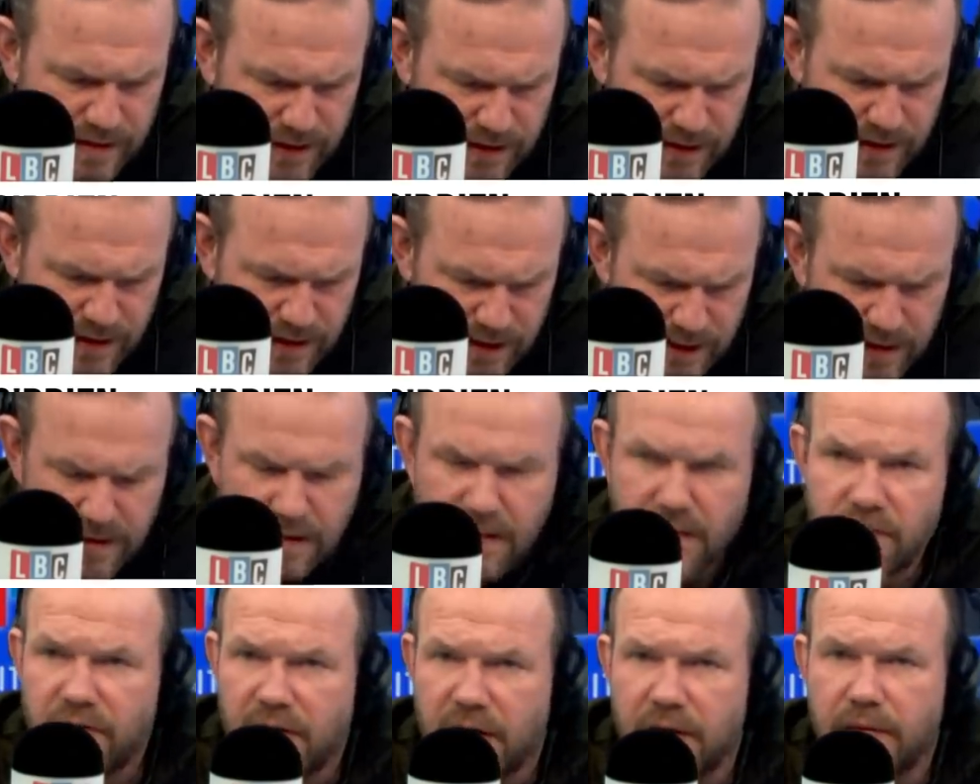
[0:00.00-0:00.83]
the
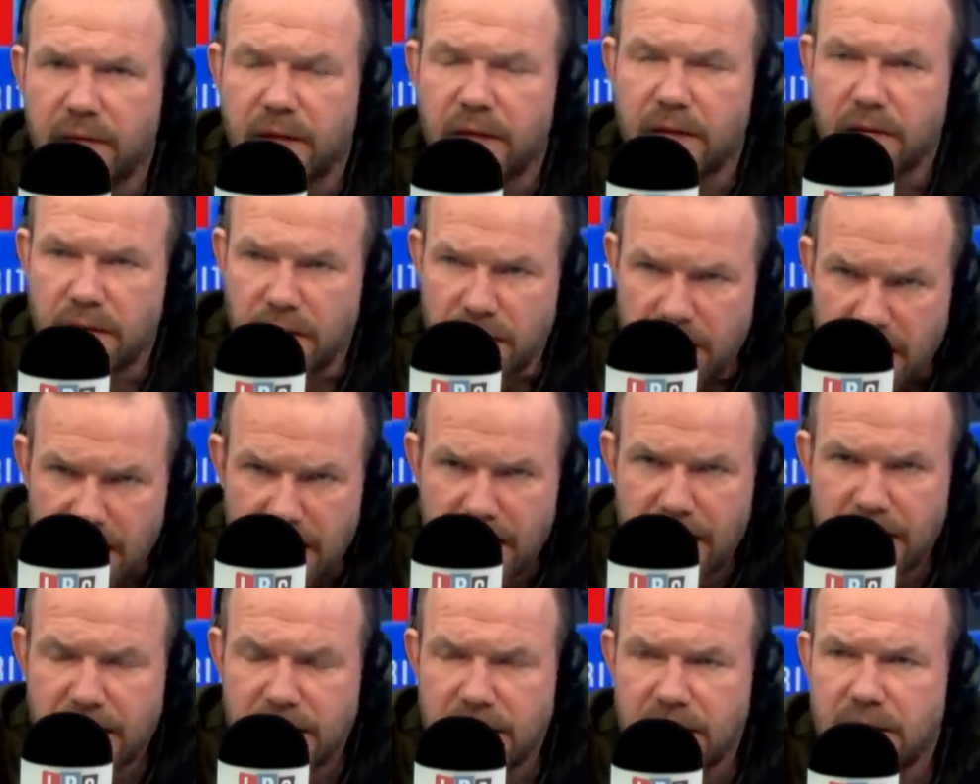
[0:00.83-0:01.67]
Indian variant that they
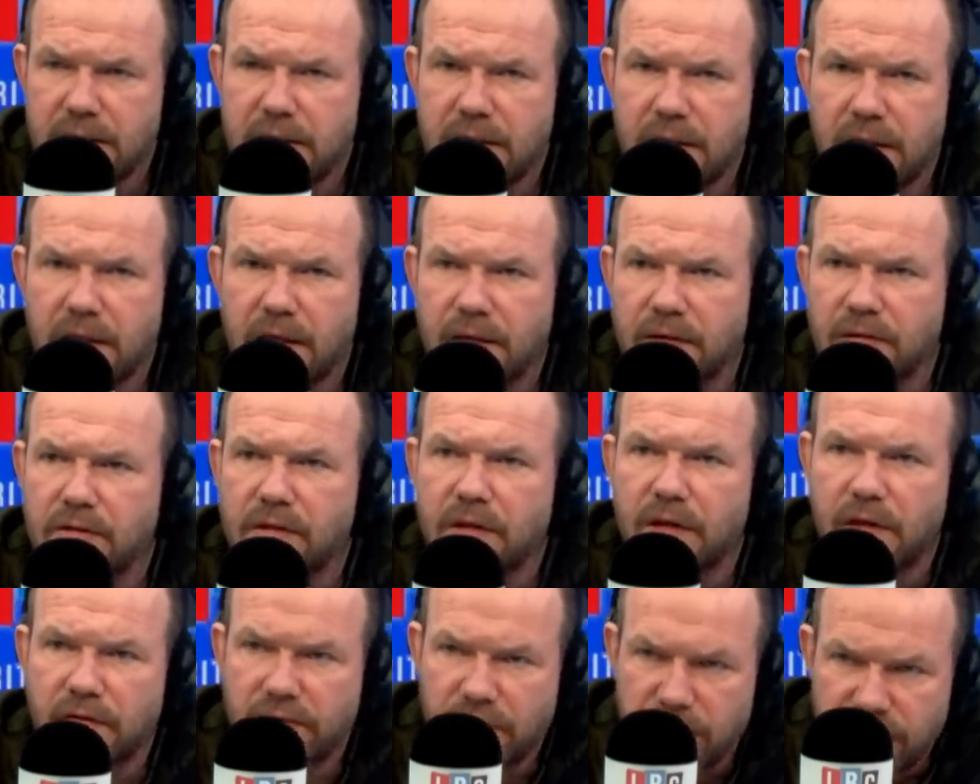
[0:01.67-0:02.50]
let into the country
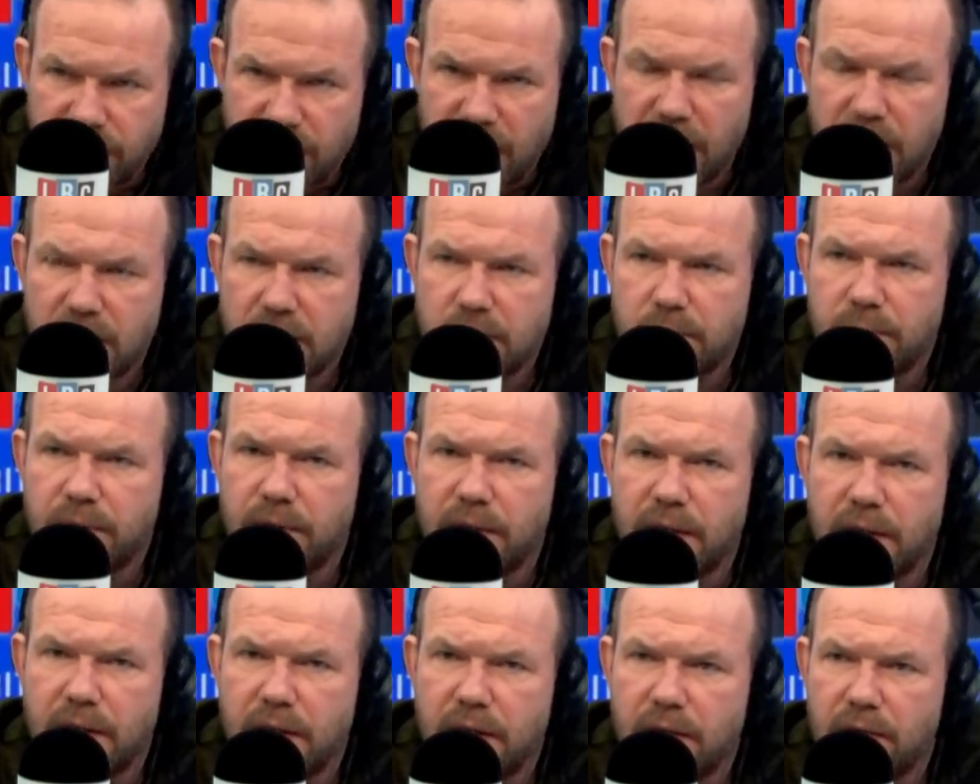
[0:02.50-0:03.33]
after failing to put
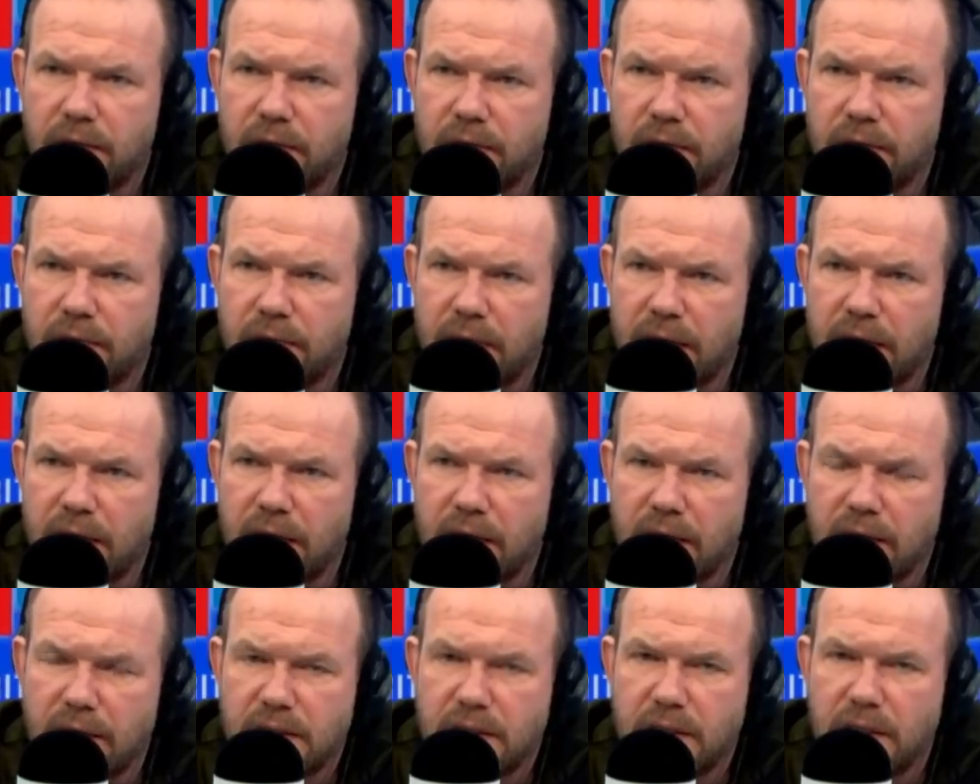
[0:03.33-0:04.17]
India on the red
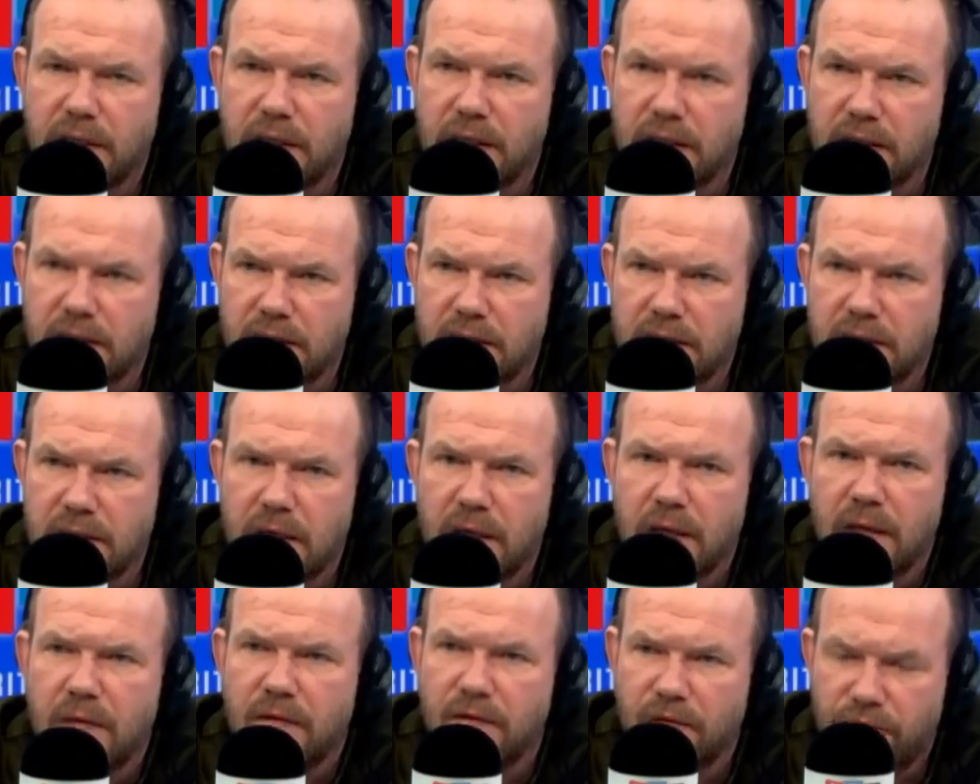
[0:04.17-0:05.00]
list is
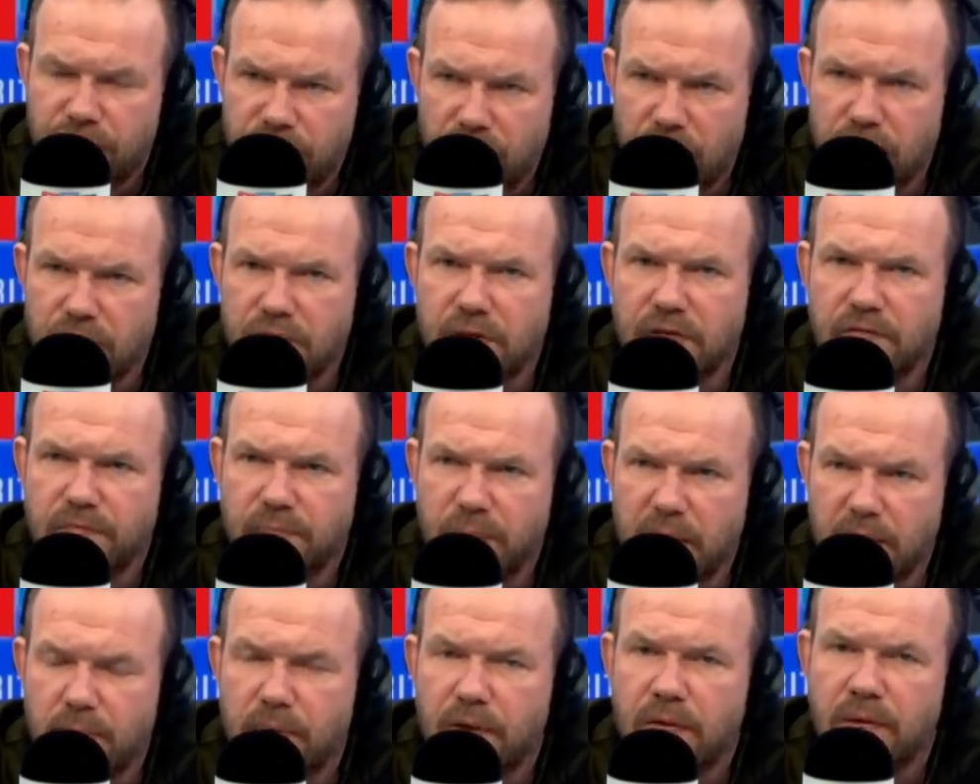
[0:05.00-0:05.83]
the fault of
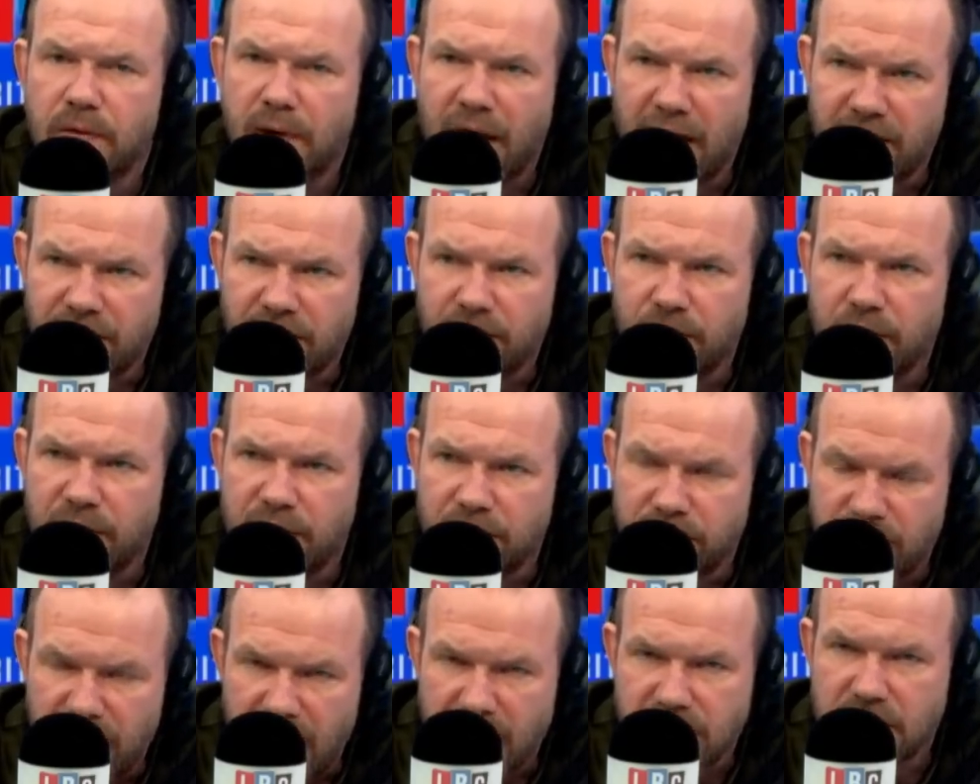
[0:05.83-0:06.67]
people who haven't
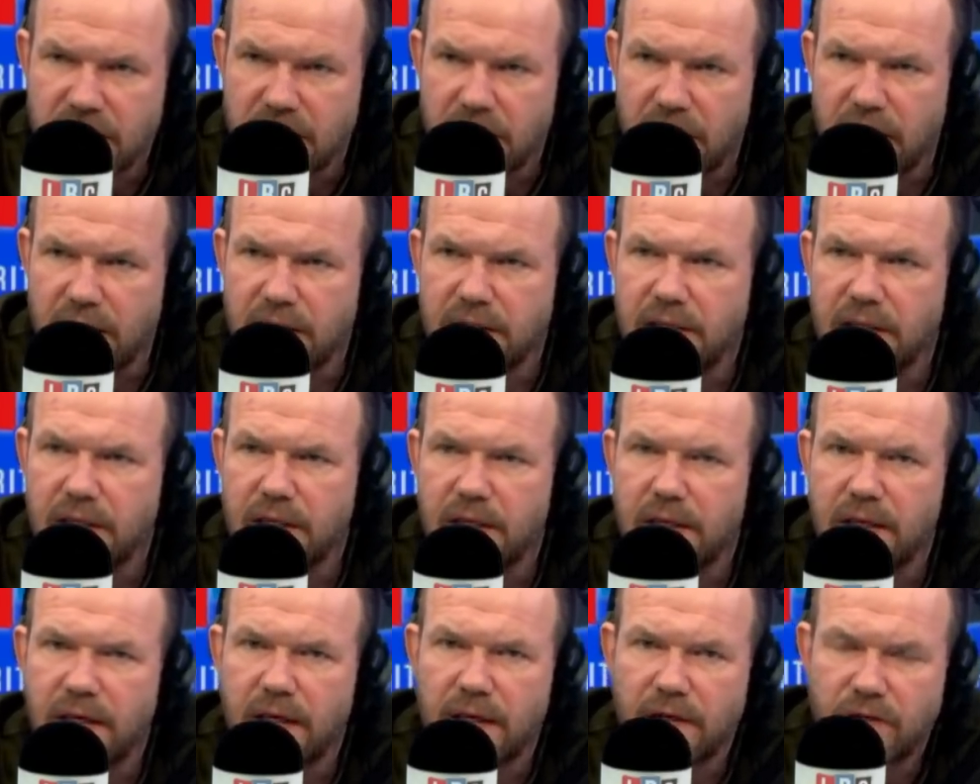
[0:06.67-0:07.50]
been vaccinated.
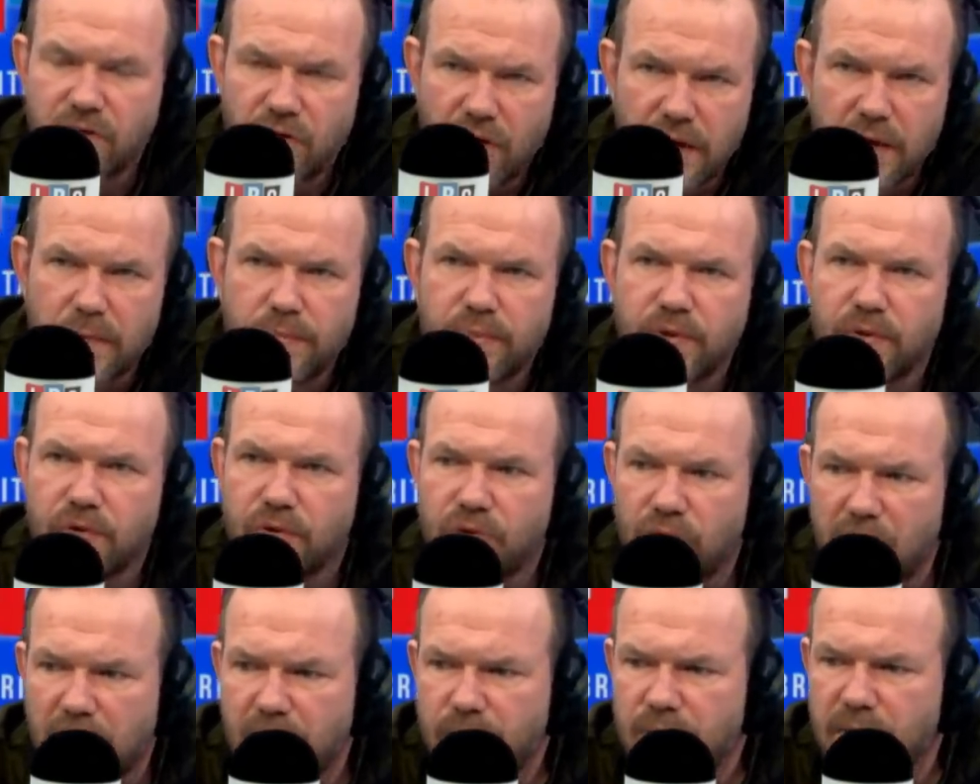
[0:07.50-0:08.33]
And they are trying to
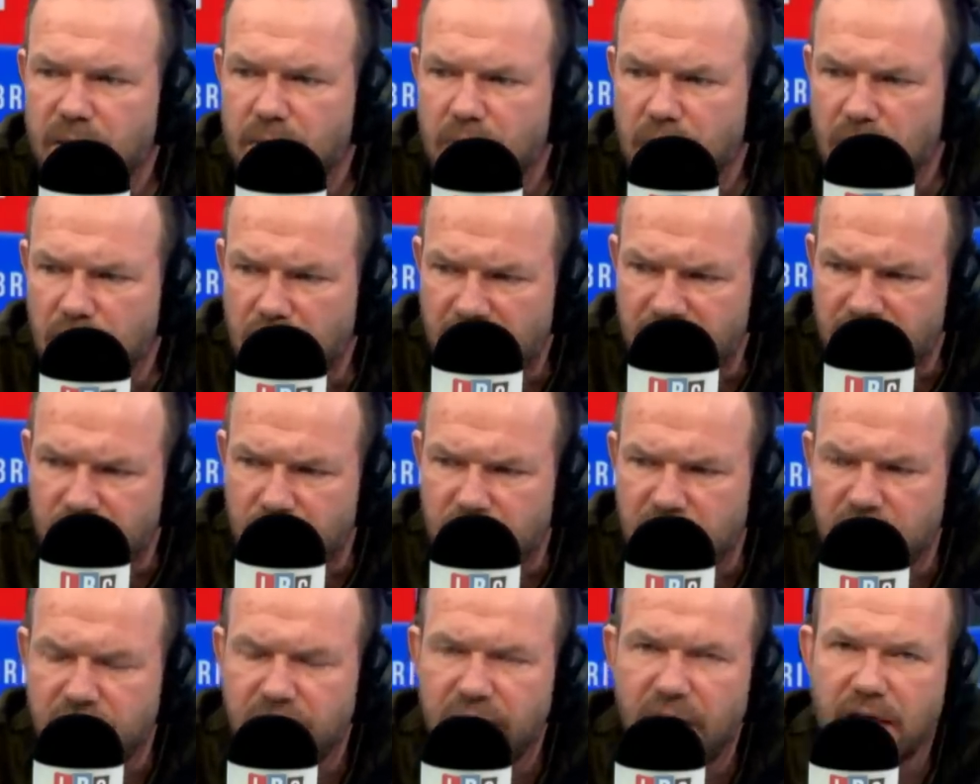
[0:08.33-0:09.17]
portray people who haven't
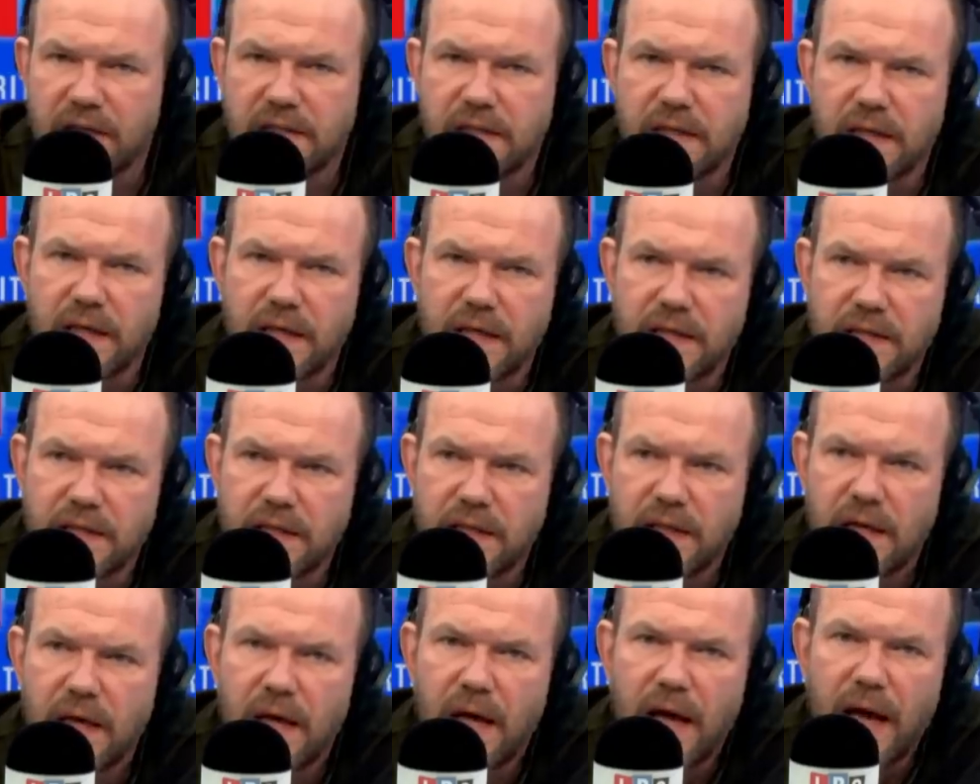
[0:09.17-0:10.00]
been
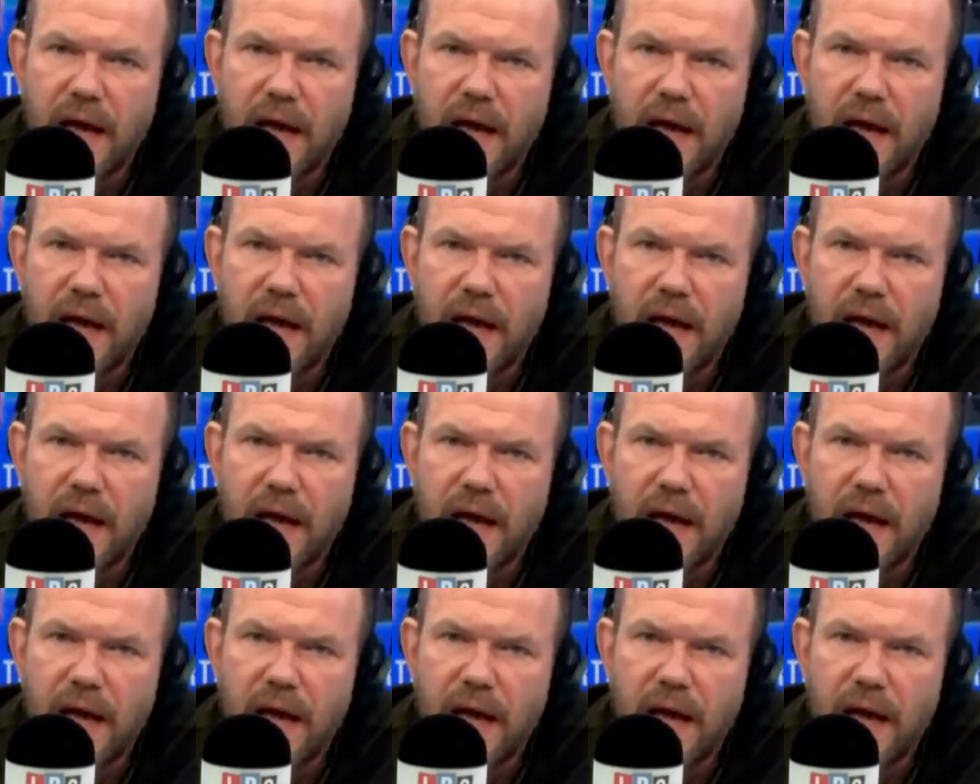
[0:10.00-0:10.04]
vaccinated